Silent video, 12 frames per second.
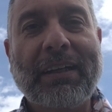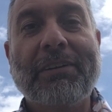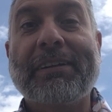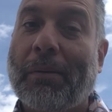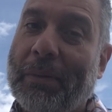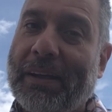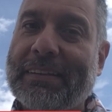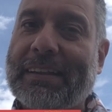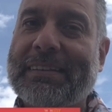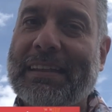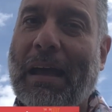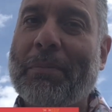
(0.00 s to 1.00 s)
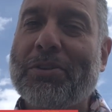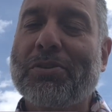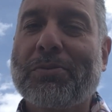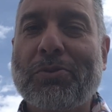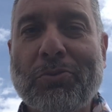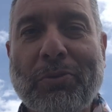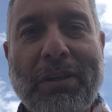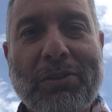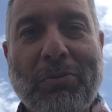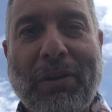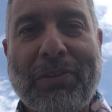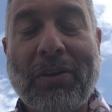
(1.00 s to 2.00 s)
Real Madrid did damage to
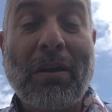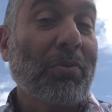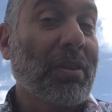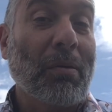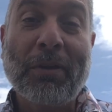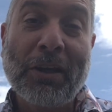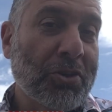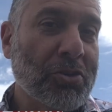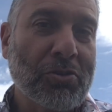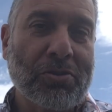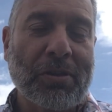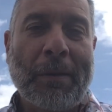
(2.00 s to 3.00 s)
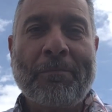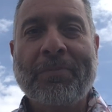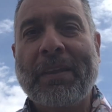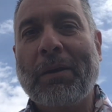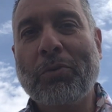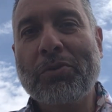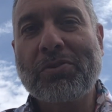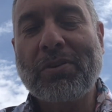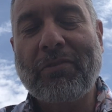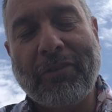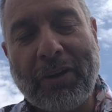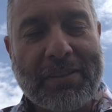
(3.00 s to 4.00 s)
Barcelona with a Vinicius that was
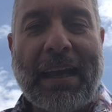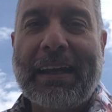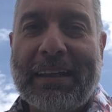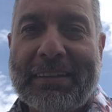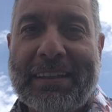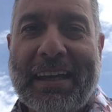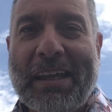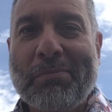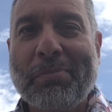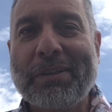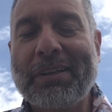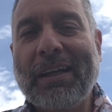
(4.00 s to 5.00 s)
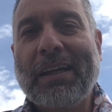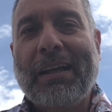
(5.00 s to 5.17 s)
very tight at the end, but